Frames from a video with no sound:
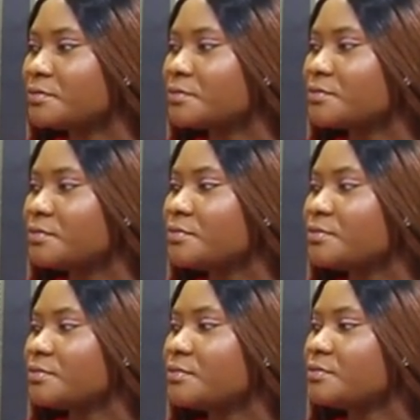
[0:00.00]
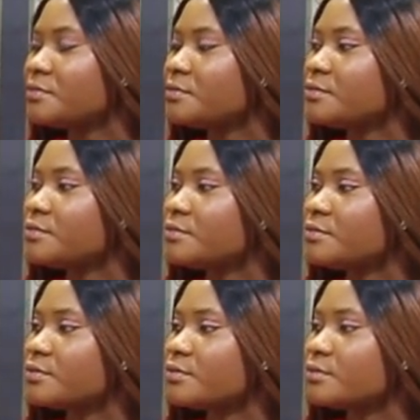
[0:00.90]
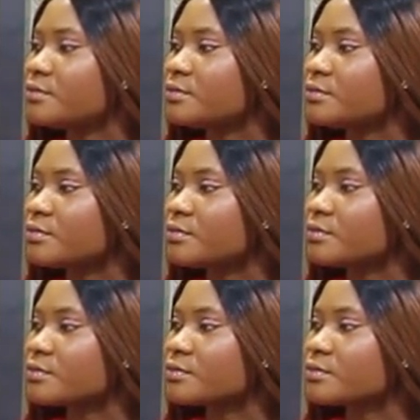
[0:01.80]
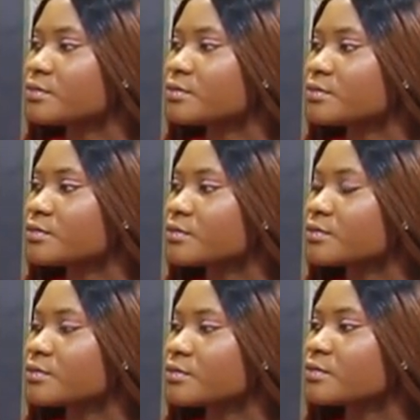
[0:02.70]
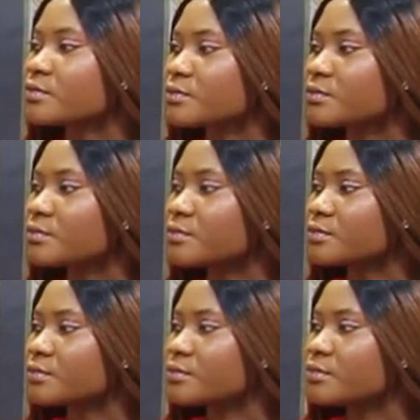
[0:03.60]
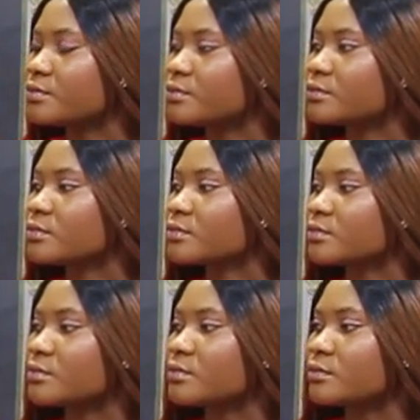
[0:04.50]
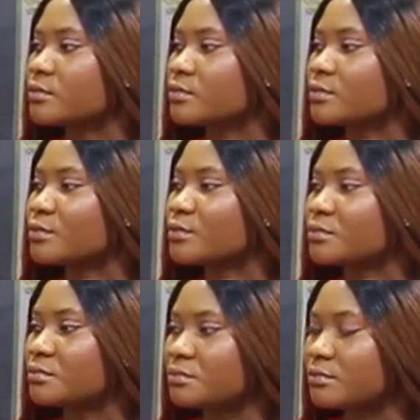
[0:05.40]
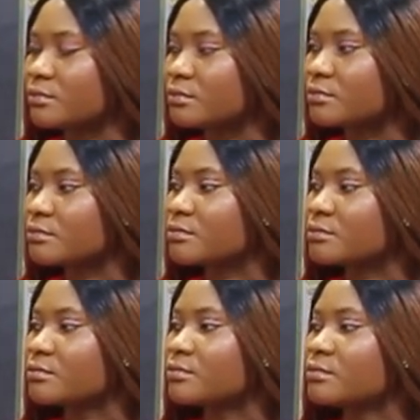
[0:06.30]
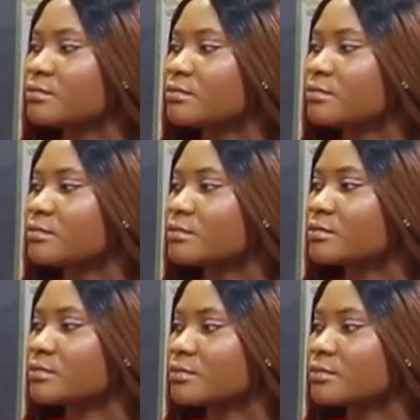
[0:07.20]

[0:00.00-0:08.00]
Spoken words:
The person shown says nothing.